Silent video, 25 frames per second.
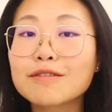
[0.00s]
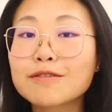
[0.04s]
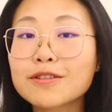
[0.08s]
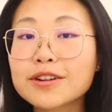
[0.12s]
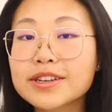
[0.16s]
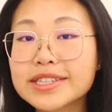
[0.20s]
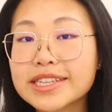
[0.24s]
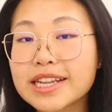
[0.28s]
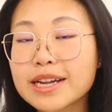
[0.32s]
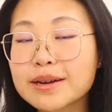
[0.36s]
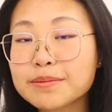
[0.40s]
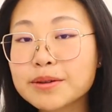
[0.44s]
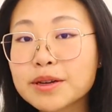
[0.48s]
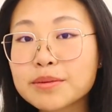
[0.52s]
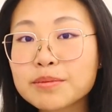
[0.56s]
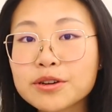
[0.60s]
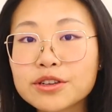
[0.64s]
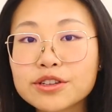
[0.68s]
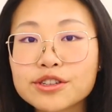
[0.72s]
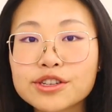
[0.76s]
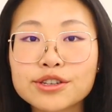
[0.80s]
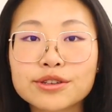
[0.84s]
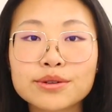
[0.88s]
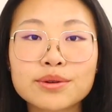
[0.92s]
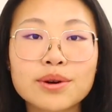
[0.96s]
For step number
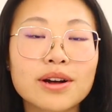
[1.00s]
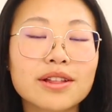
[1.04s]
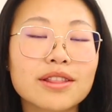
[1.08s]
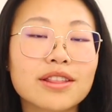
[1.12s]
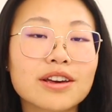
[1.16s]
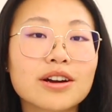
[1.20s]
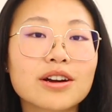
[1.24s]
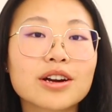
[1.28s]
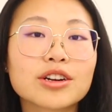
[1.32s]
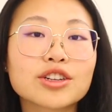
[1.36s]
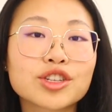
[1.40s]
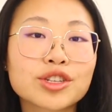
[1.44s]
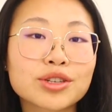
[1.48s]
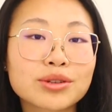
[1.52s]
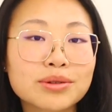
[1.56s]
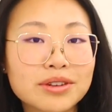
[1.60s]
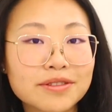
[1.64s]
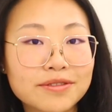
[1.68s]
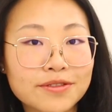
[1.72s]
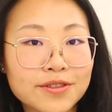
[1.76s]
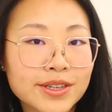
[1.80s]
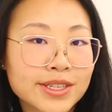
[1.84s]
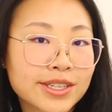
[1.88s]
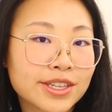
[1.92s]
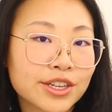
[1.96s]
two, there are two
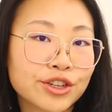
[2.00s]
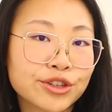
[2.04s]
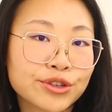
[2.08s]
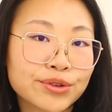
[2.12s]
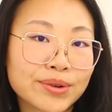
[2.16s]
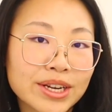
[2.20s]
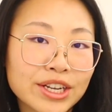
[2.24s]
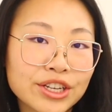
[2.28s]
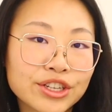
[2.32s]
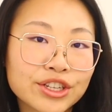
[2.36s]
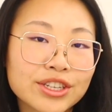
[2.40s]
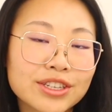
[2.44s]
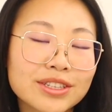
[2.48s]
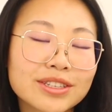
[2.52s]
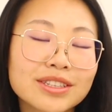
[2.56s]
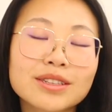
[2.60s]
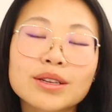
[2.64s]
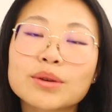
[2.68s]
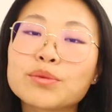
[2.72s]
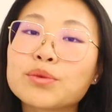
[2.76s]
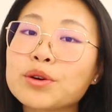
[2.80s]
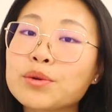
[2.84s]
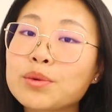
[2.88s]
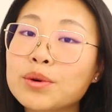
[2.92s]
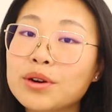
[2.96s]
different situations
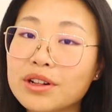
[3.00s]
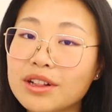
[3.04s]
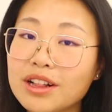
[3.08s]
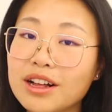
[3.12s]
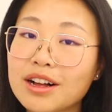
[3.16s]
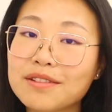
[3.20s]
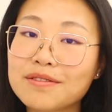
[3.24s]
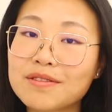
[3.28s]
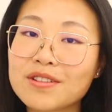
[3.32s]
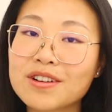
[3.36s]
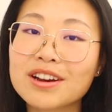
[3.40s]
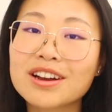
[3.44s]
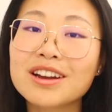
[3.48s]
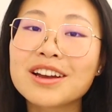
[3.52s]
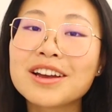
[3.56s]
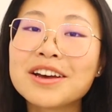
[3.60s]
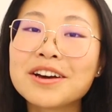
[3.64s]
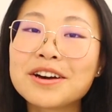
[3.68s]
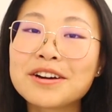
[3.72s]
we will cover.